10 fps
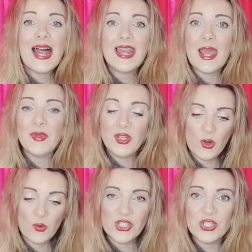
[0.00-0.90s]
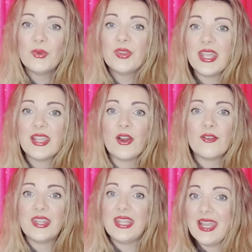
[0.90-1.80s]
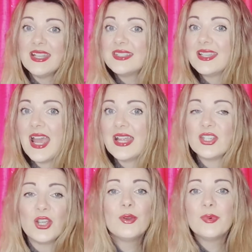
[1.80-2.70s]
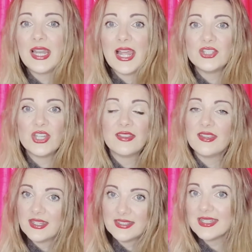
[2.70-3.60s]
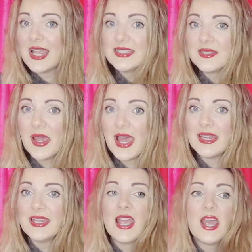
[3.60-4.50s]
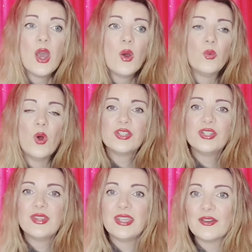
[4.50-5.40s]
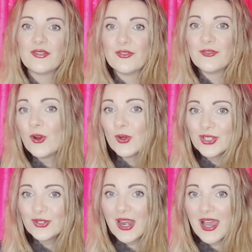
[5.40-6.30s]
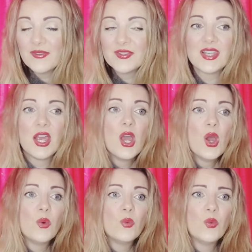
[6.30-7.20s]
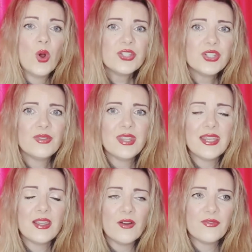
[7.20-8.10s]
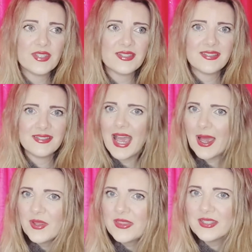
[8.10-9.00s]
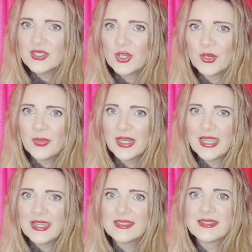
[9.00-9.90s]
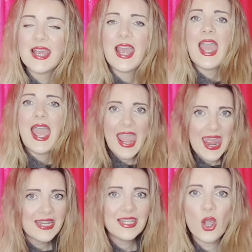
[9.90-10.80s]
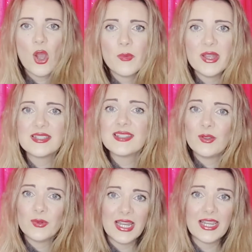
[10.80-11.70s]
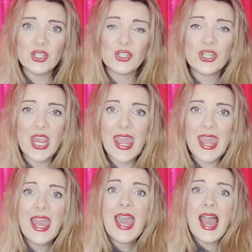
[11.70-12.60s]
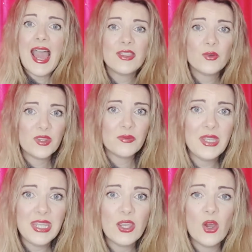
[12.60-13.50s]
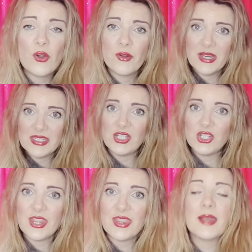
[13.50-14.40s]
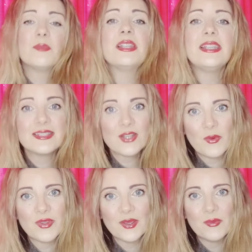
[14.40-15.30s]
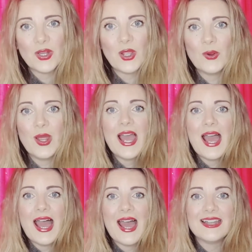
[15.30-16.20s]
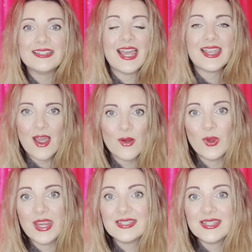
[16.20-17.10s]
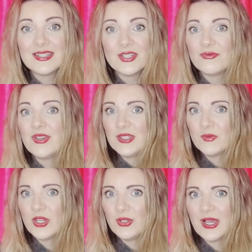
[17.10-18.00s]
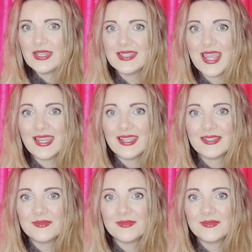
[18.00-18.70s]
and let me know what you think of the internet urban legend that is Slenderman, what you think of the photographs, what you think of the stabbing that took place. Any comments that you would like to share, either with me or amongst each other, please comment them below, and I can't wait to read what you guys think.